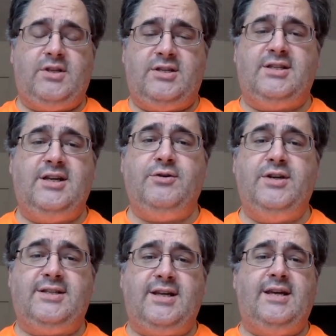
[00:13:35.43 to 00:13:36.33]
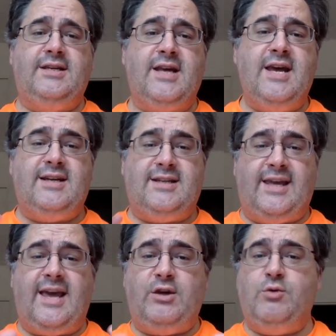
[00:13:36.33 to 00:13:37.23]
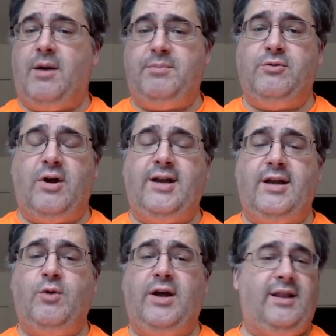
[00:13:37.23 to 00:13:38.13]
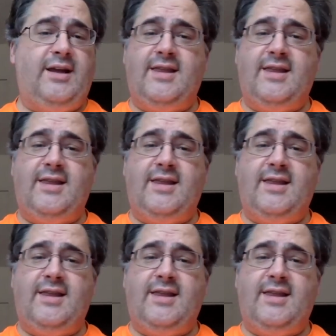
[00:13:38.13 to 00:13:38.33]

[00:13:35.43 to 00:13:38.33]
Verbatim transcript: series is to get you up and running quickly,